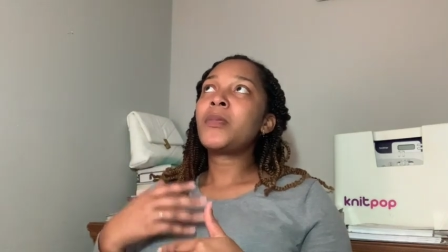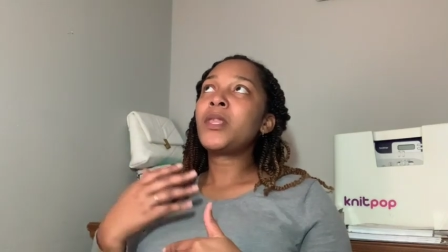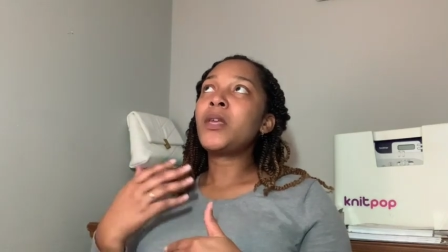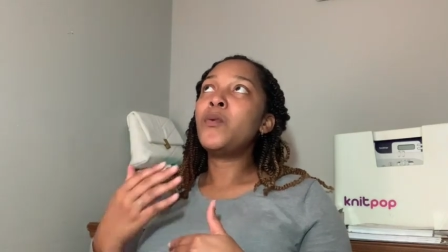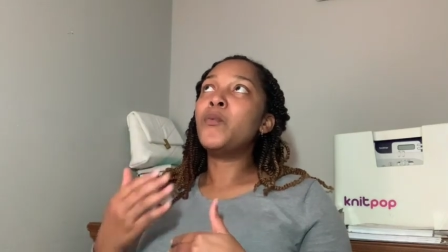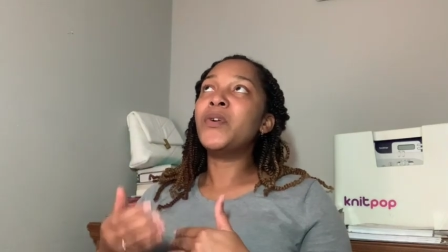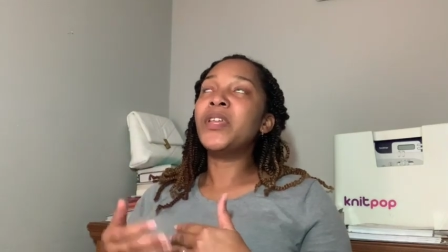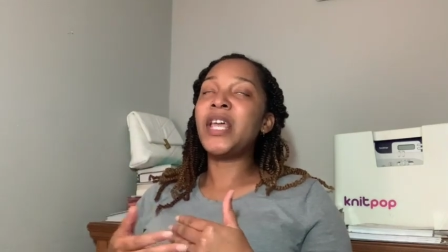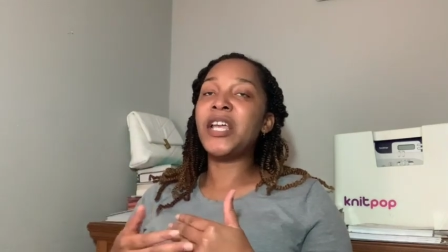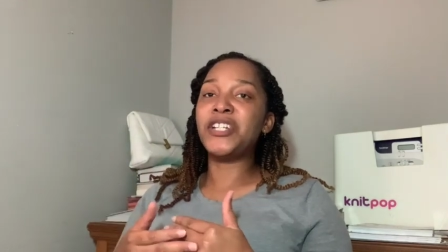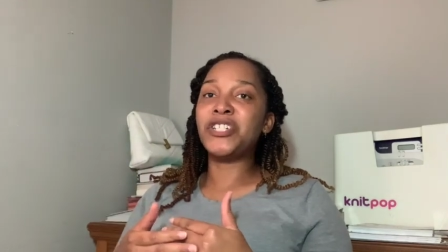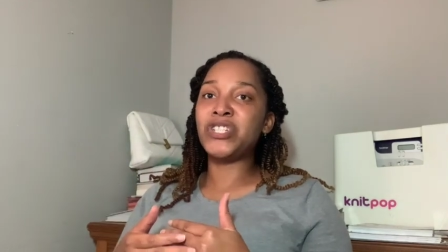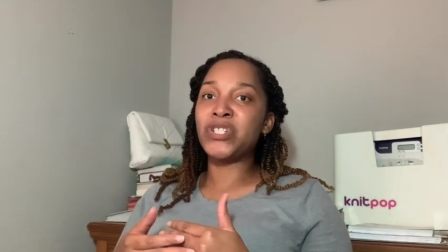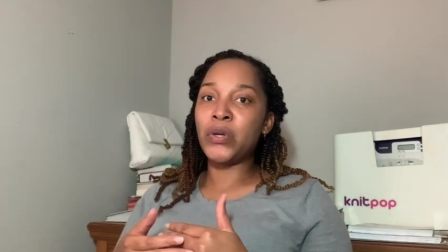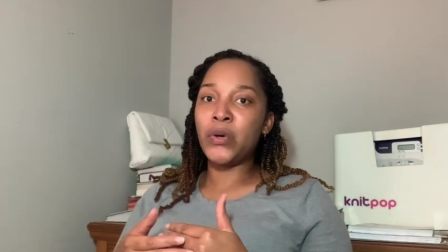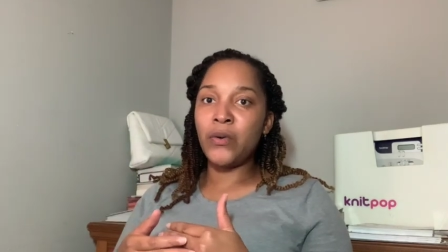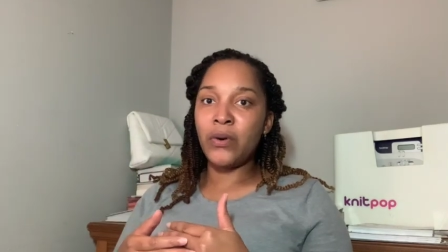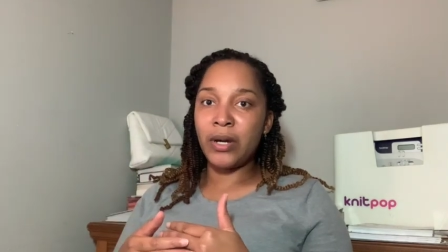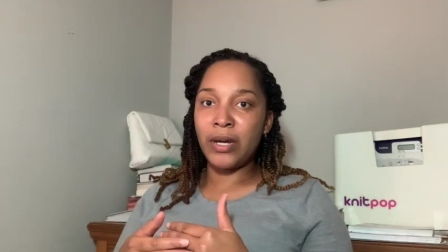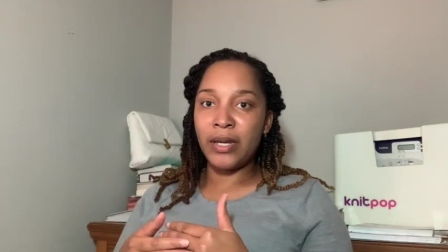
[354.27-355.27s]
when they
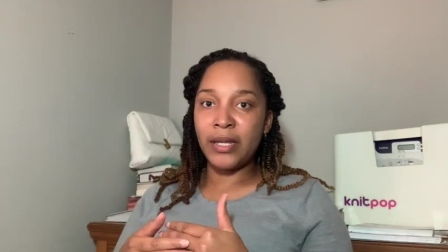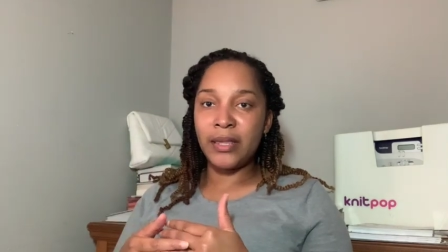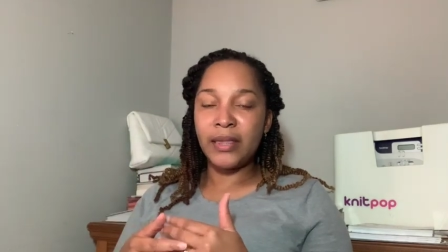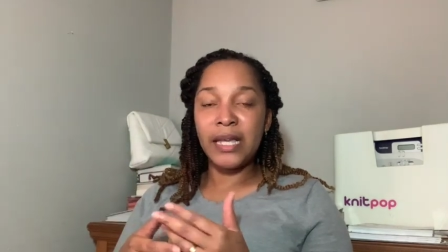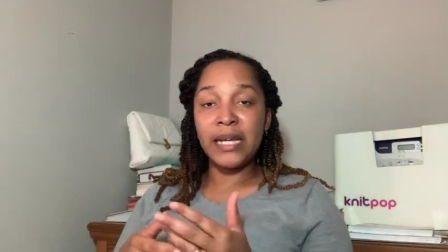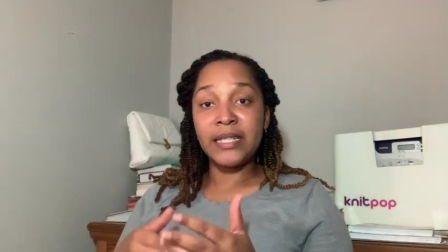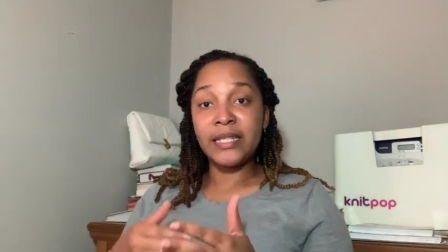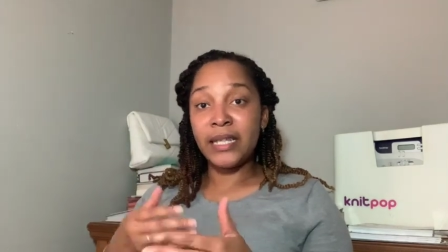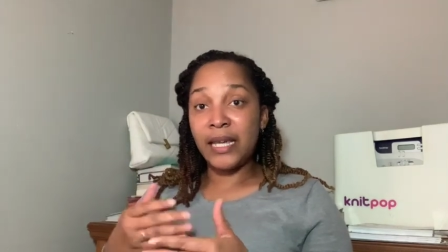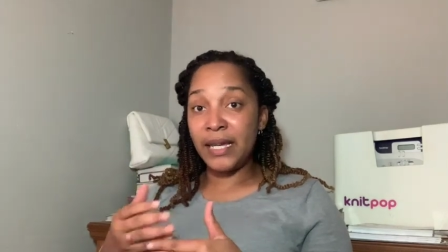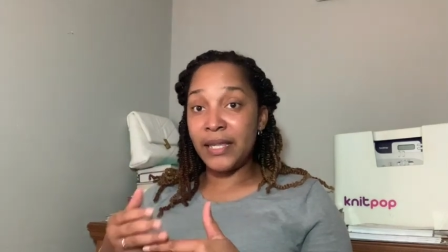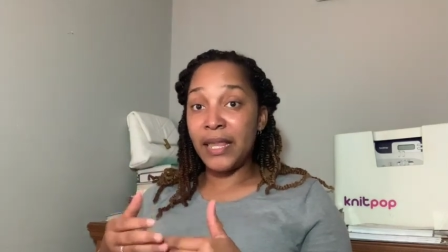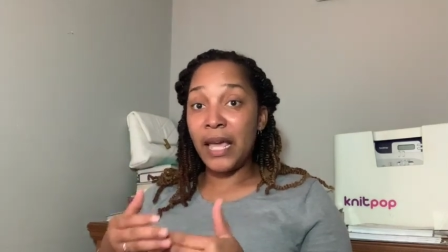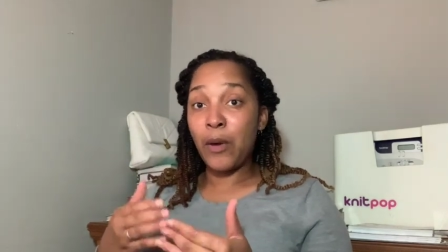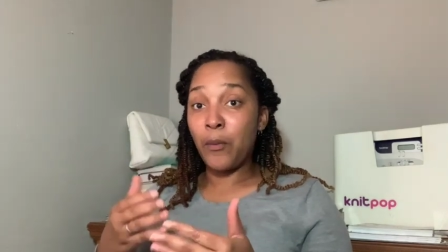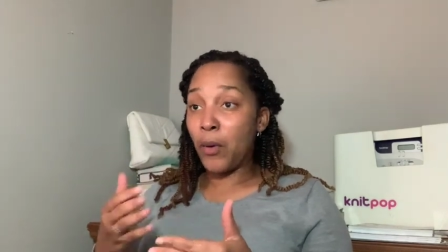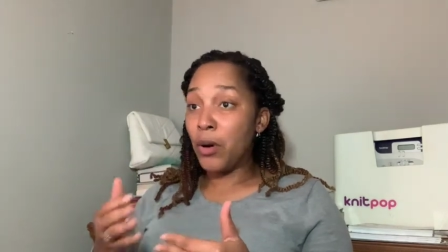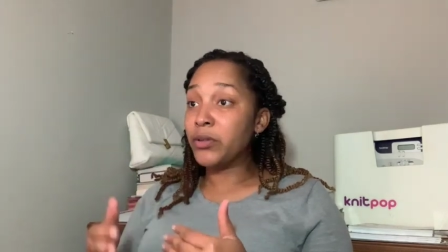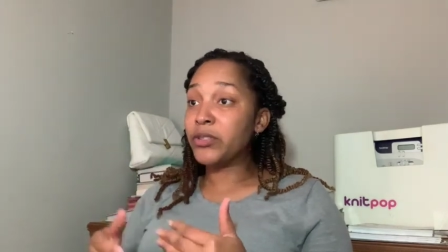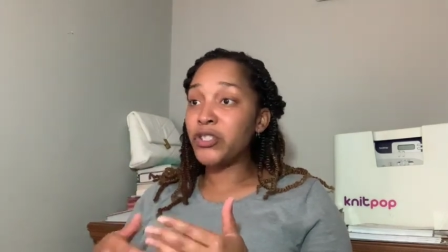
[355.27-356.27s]
join, they say they
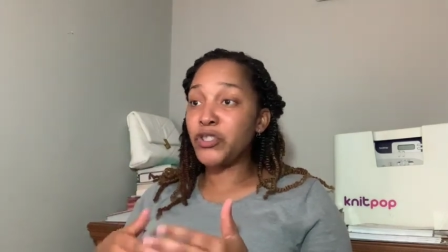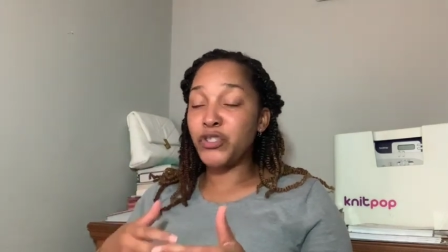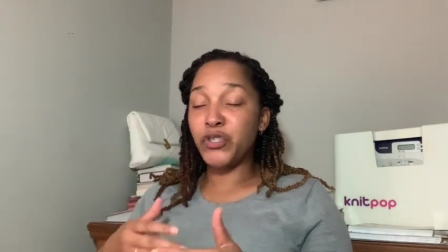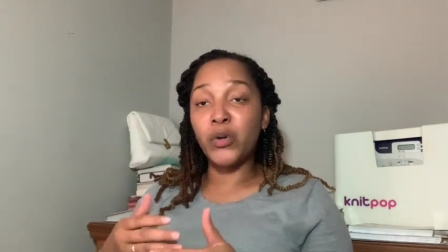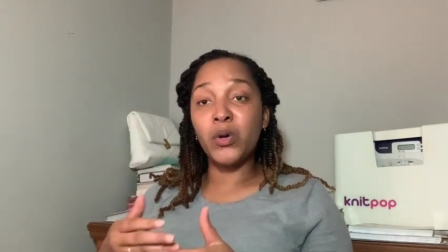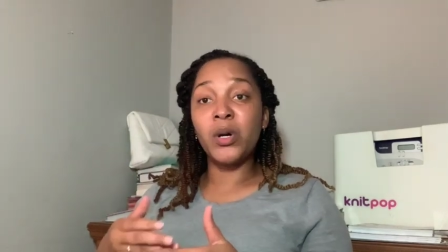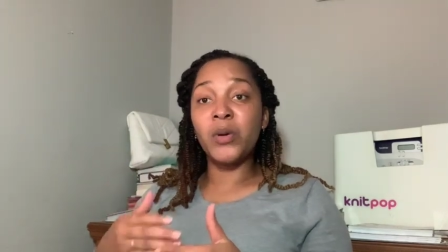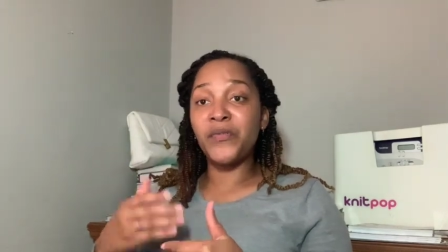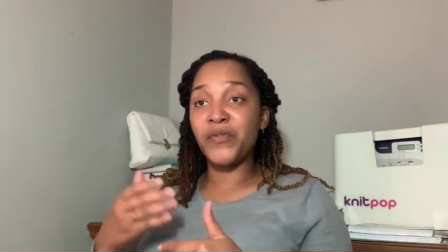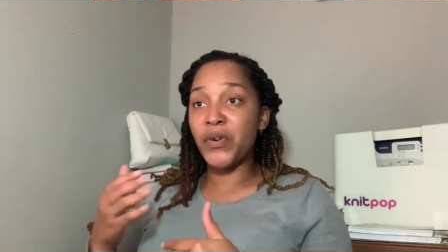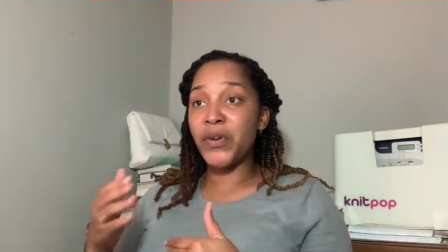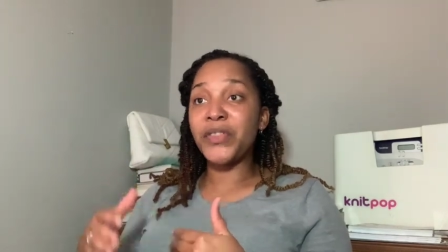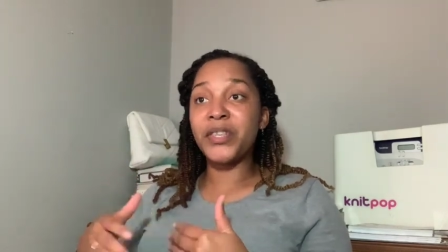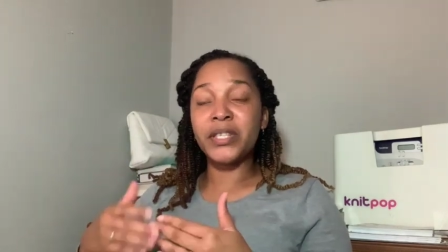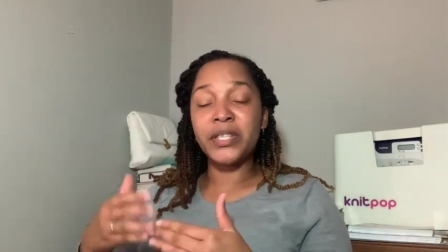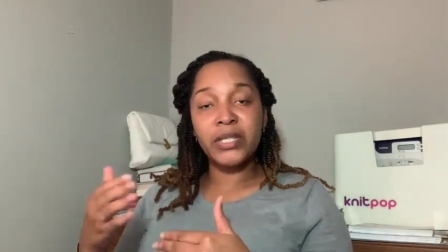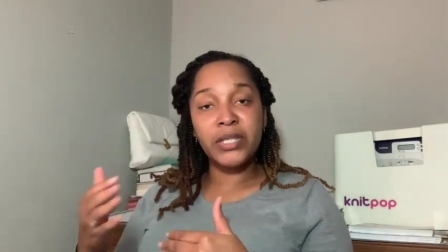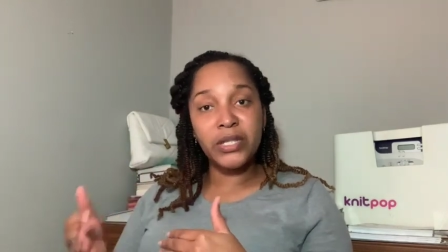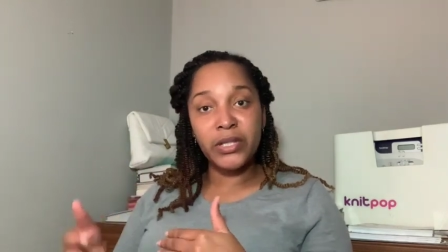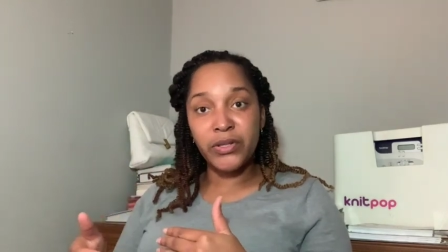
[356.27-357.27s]
want to join for the
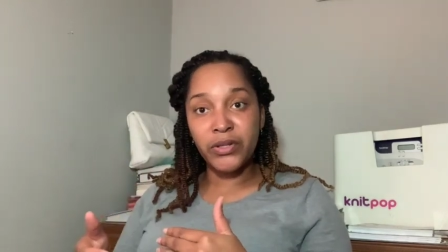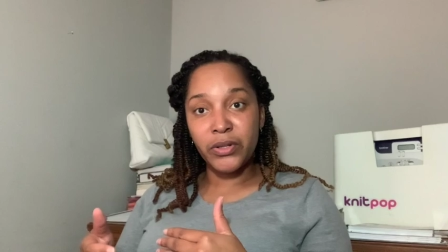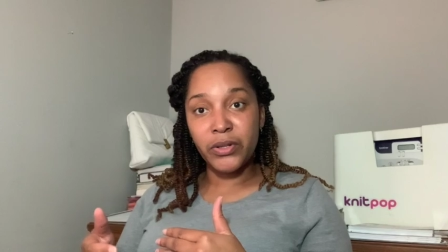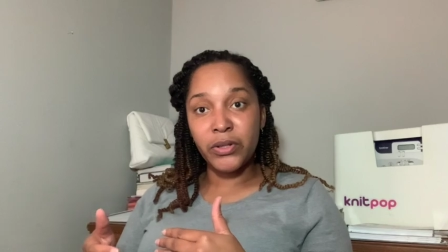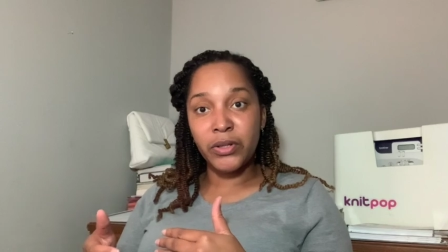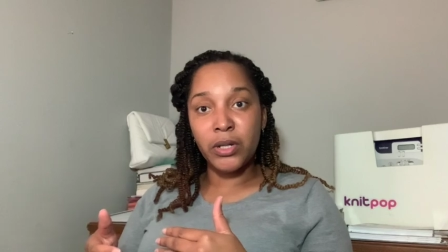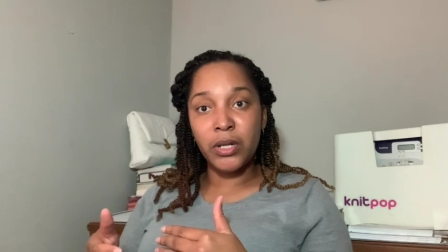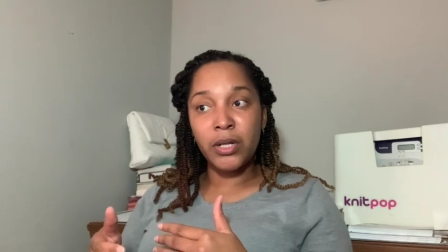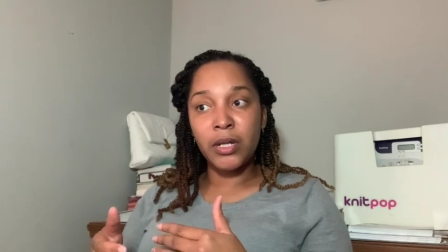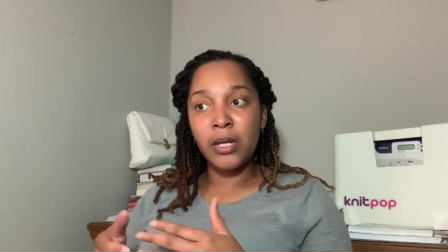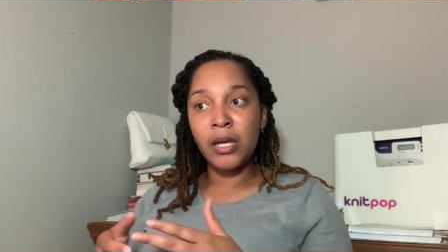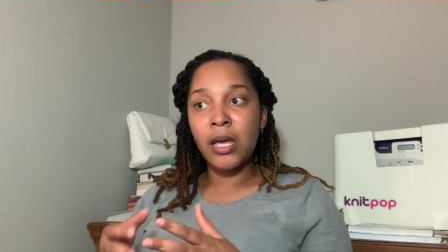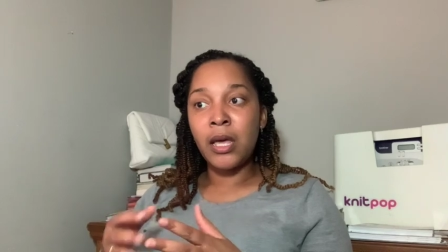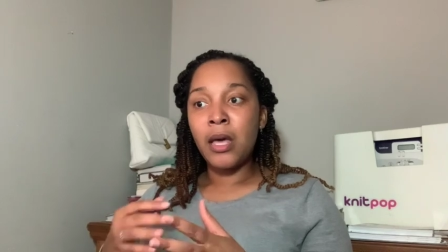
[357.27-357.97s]
sisterhood.